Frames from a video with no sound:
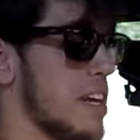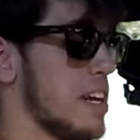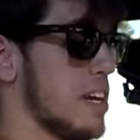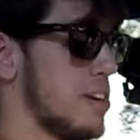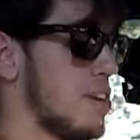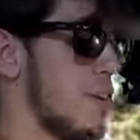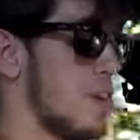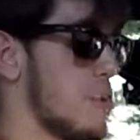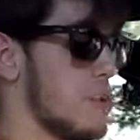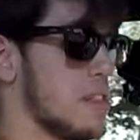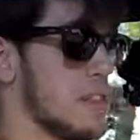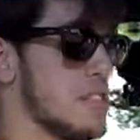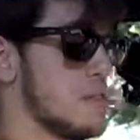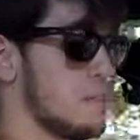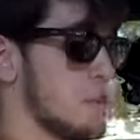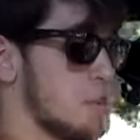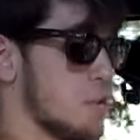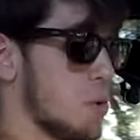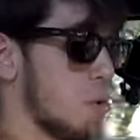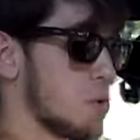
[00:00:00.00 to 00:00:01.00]
in a car with this
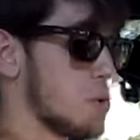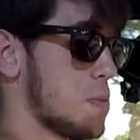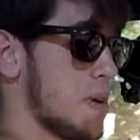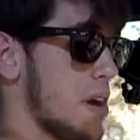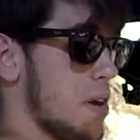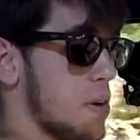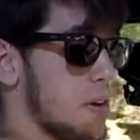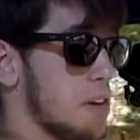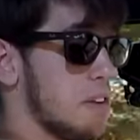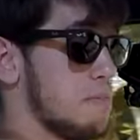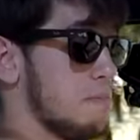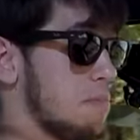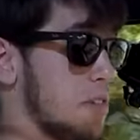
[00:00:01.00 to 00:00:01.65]
much horsepower and